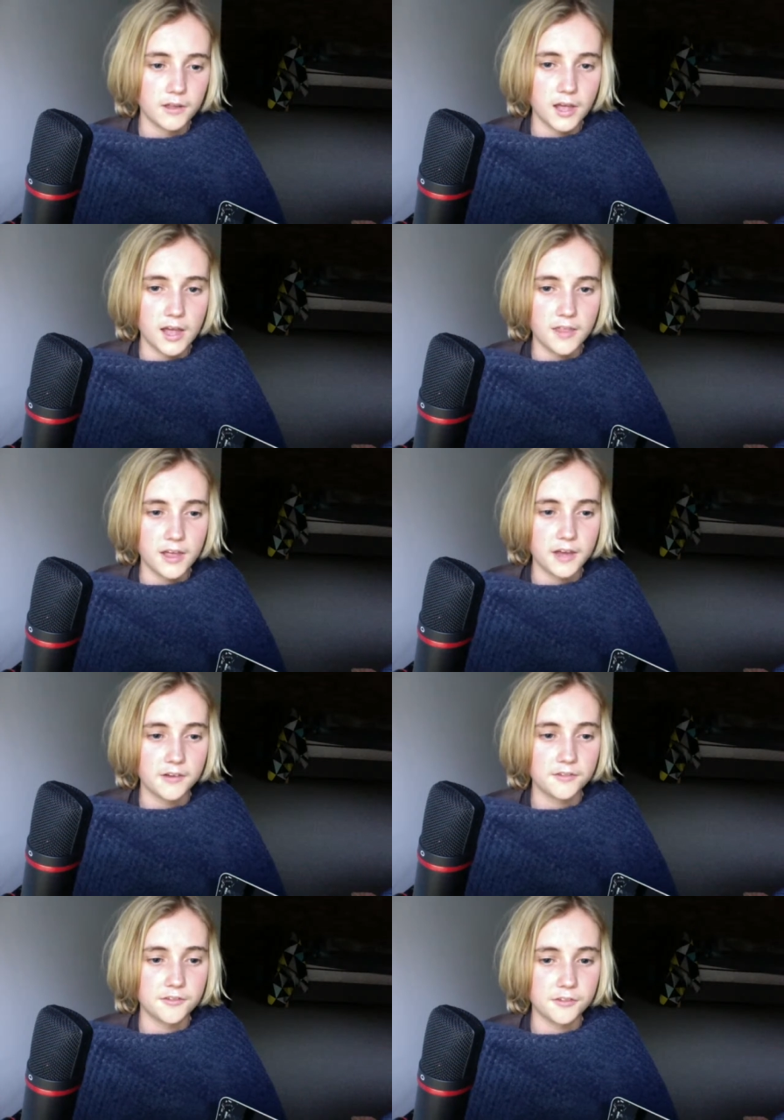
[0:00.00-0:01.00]

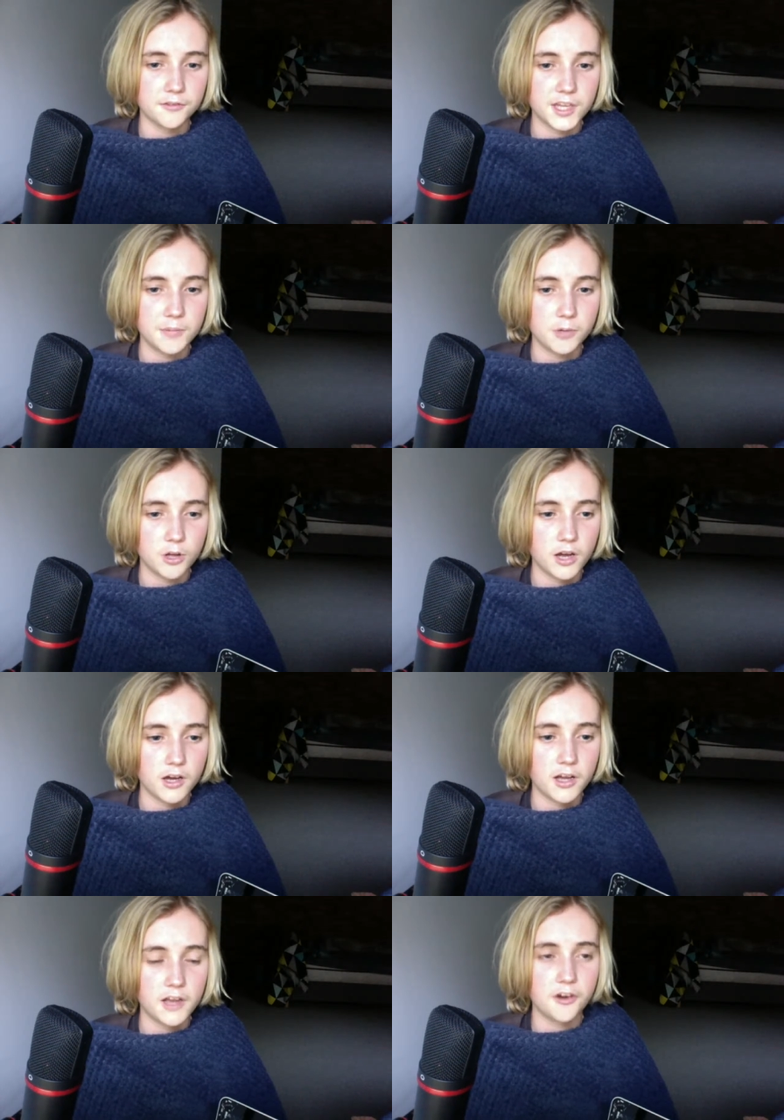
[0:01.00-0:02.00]
then Deep Liar,
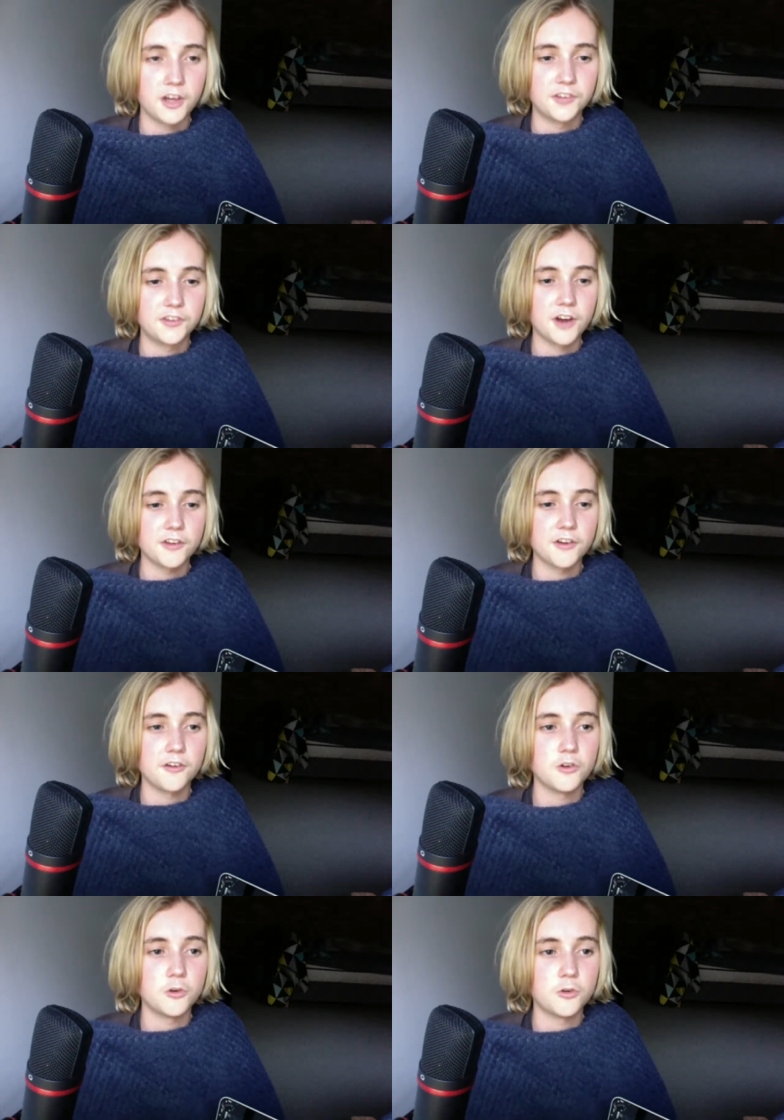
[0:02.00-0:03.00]
and I started a
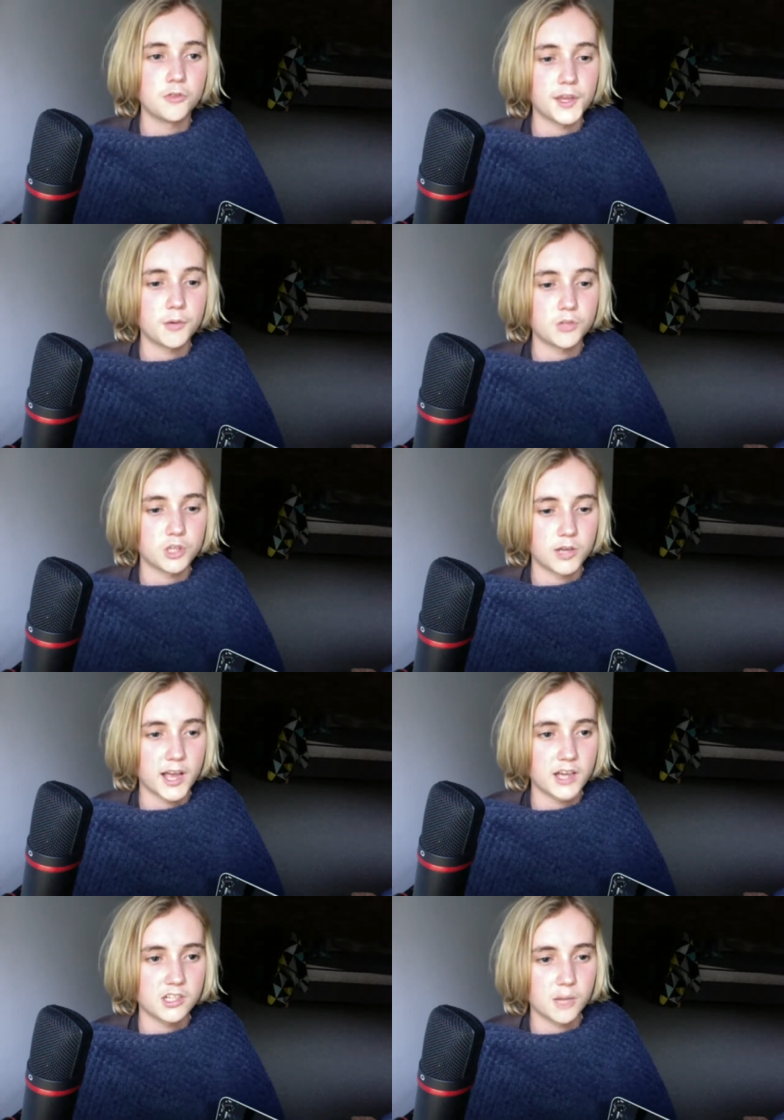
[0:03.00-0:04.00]
new thing which I'll
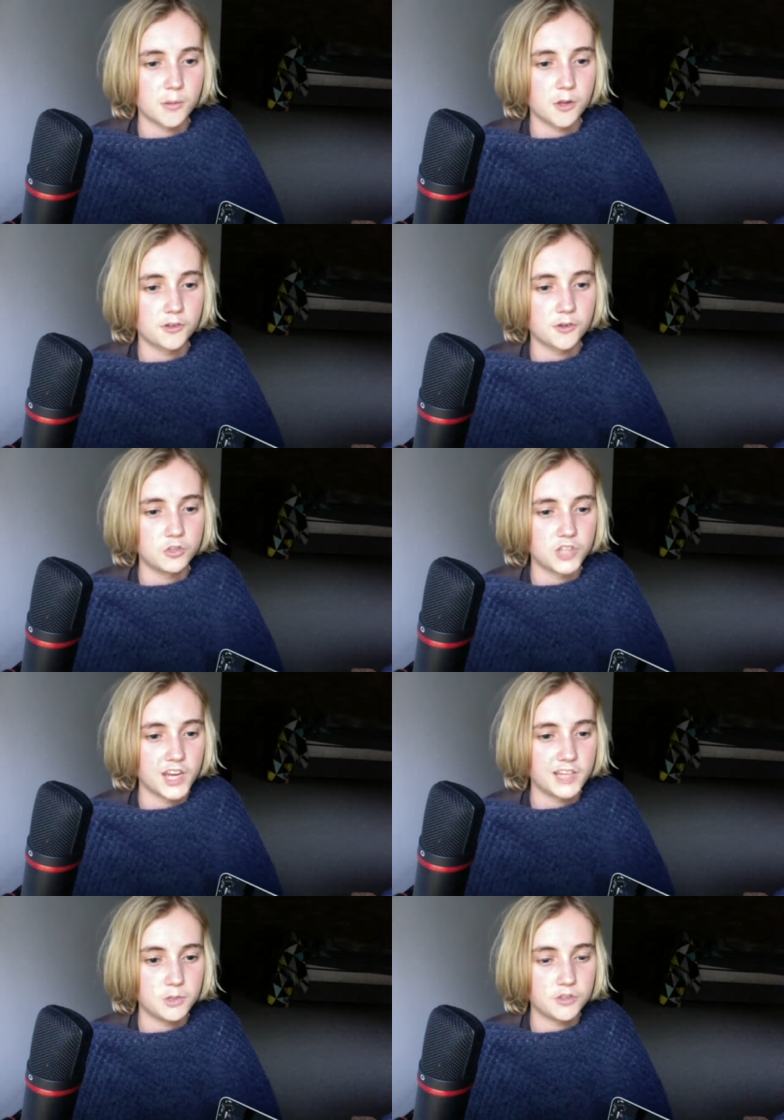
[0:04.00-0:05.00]
occasionally upload. It's called J
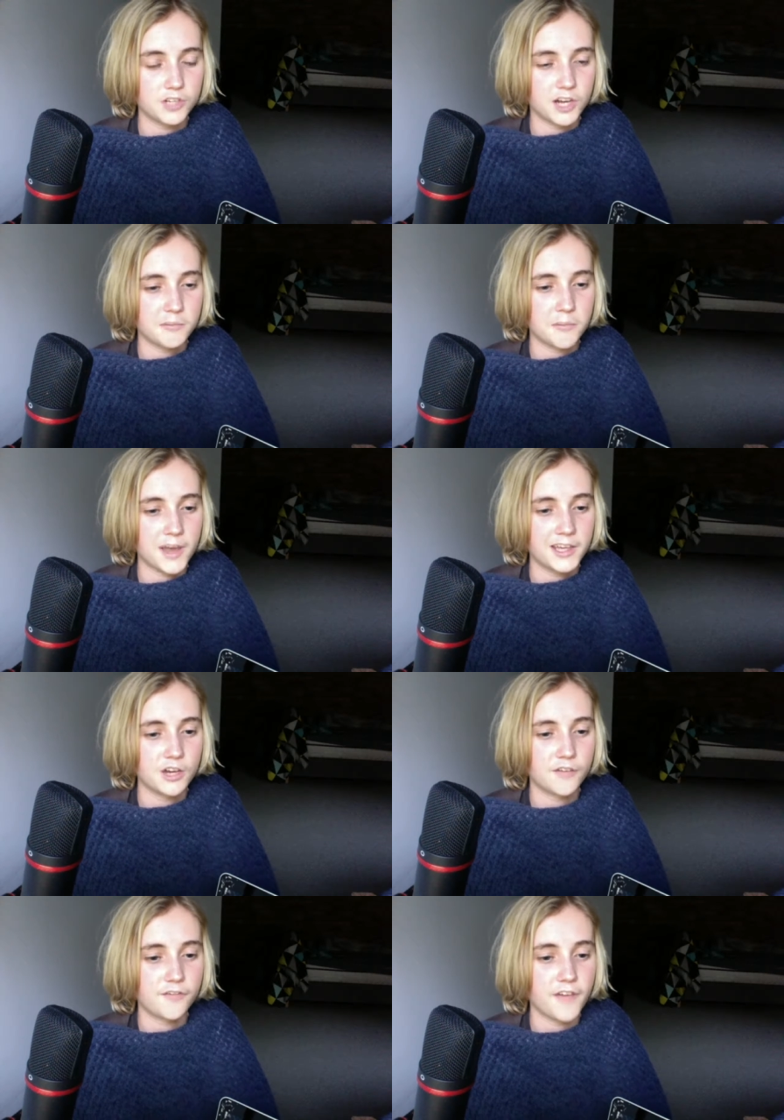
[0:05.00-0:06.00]
Music. I didn't make it. I
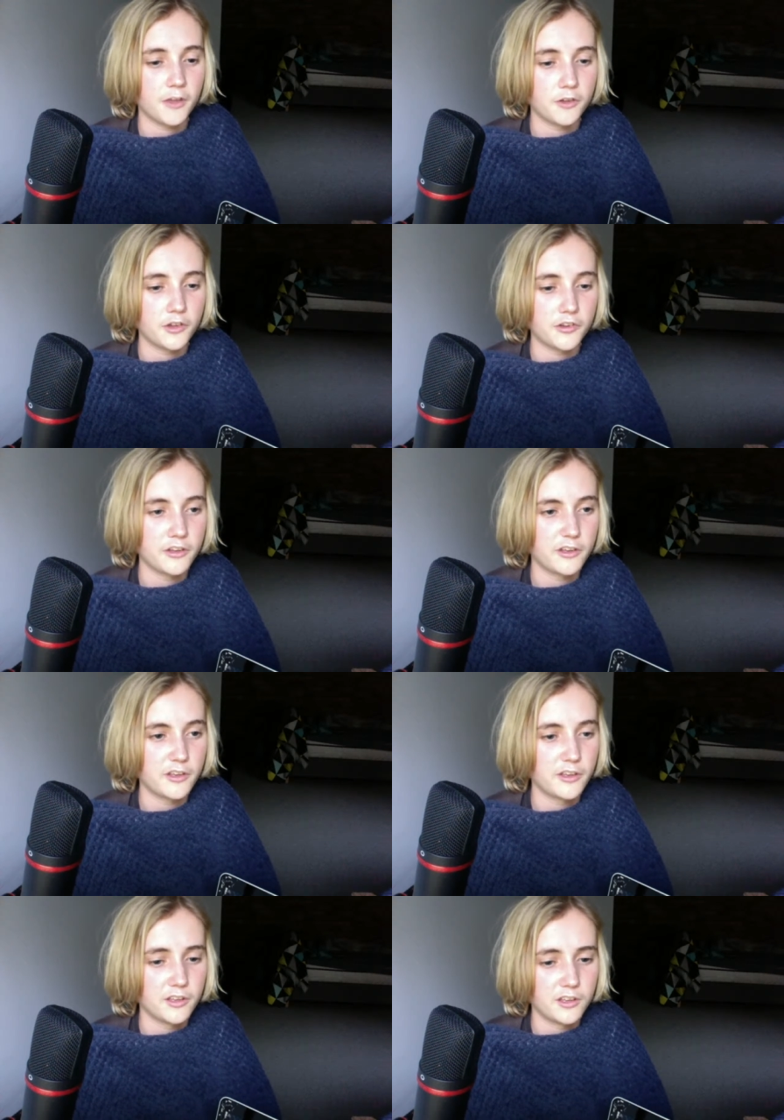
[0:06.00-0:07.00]
found it.
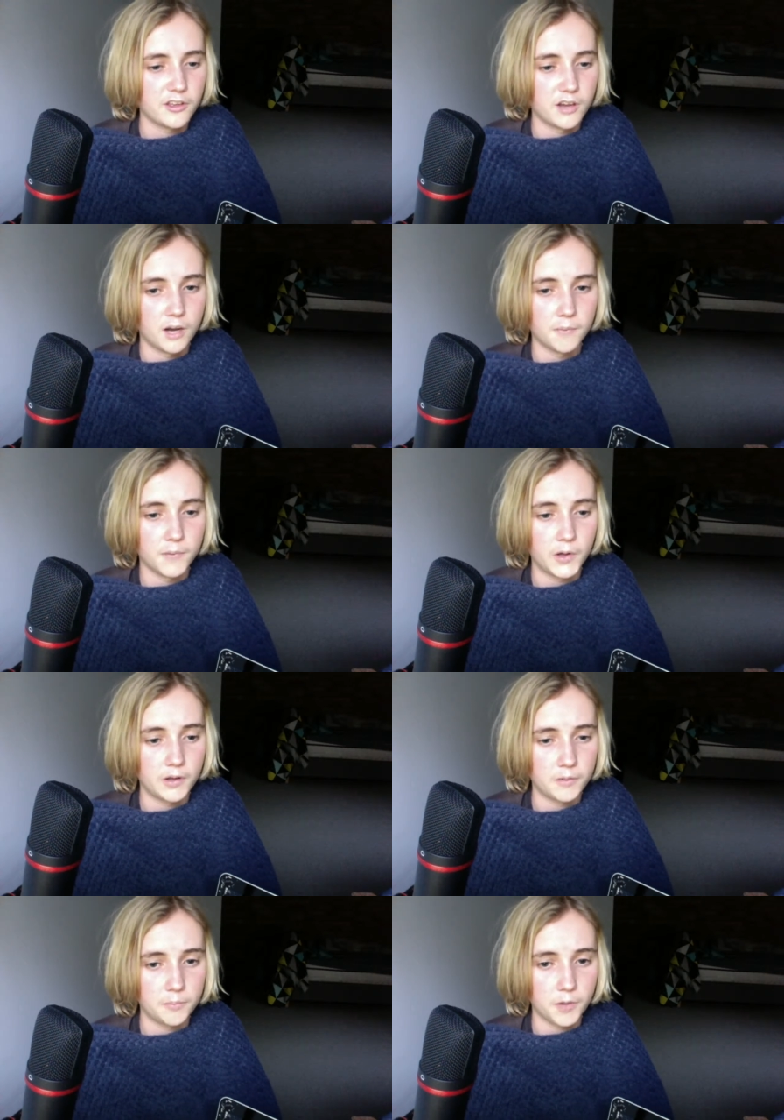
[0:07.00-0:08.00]

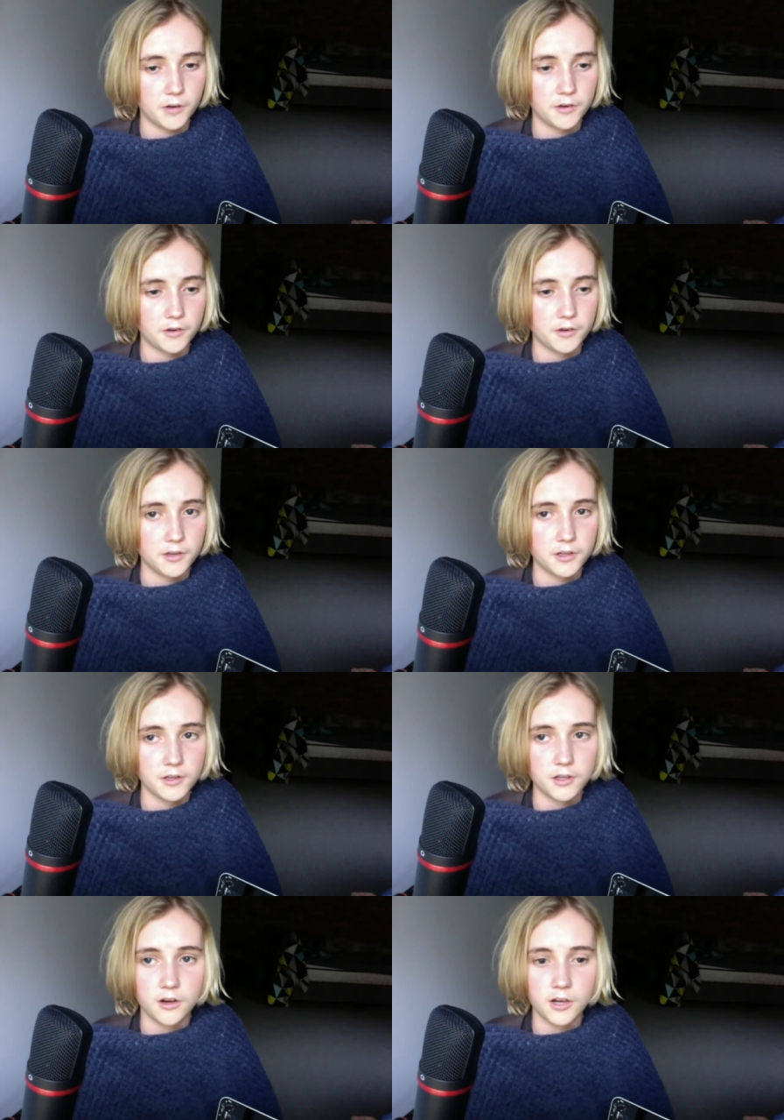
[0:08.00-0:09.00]
But
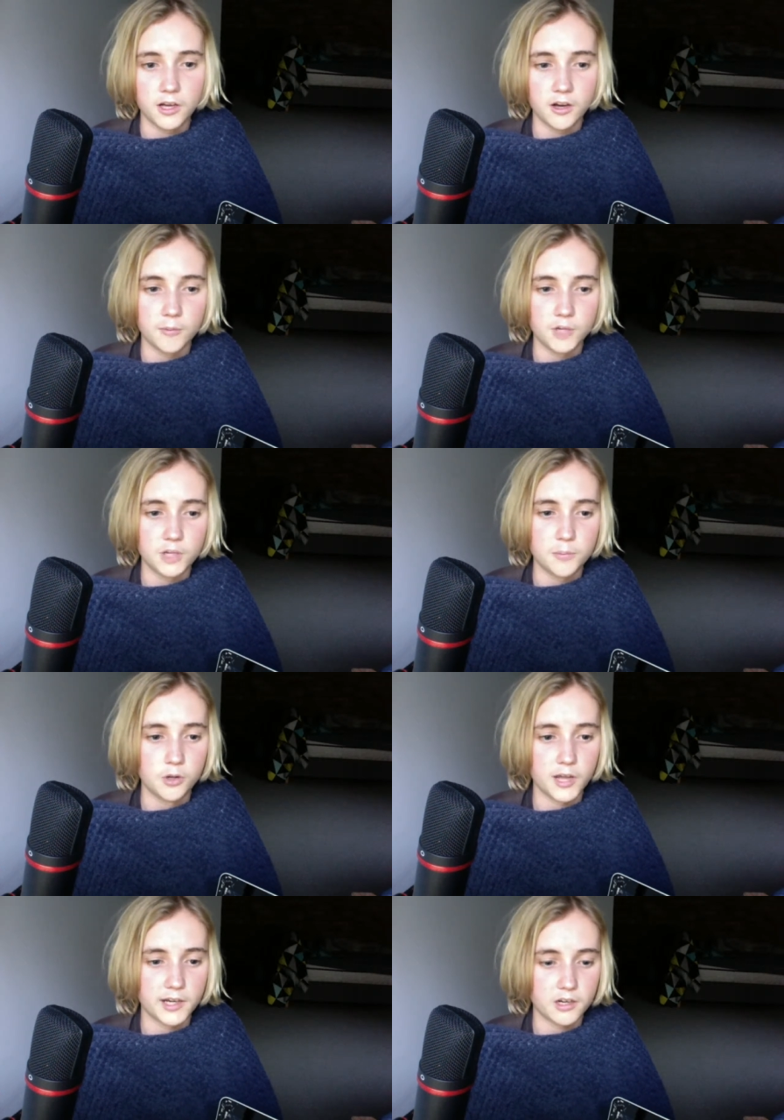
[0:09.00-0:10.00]
I'm gonna put
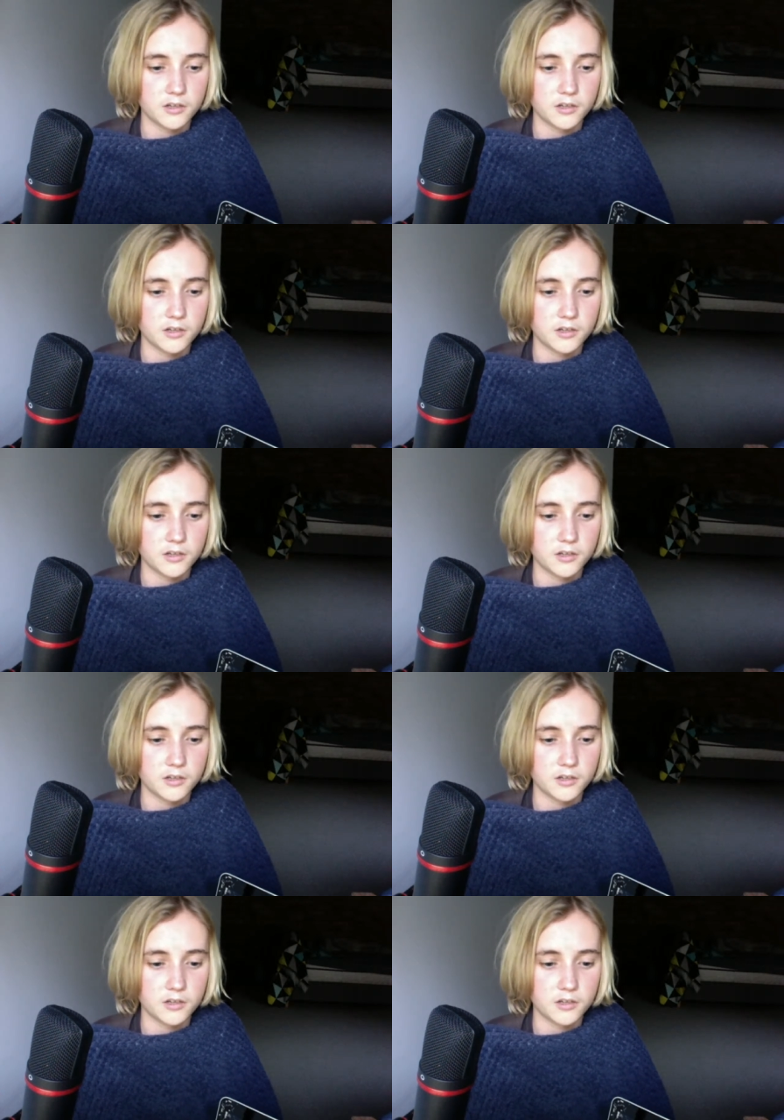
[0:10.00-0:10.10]
like